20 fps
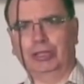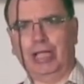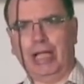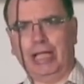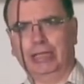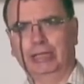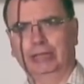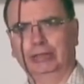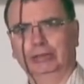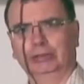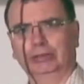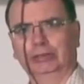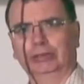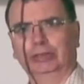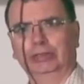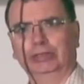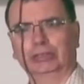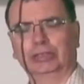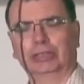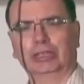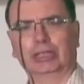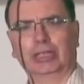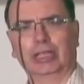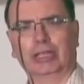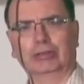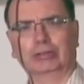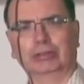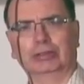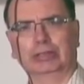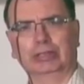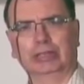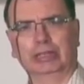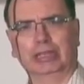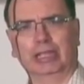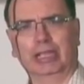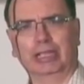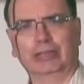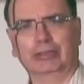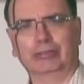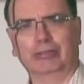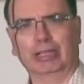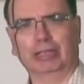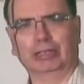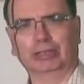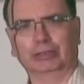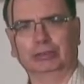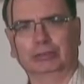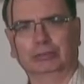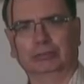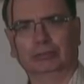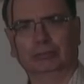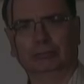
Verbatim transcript: track is going to go in that direction.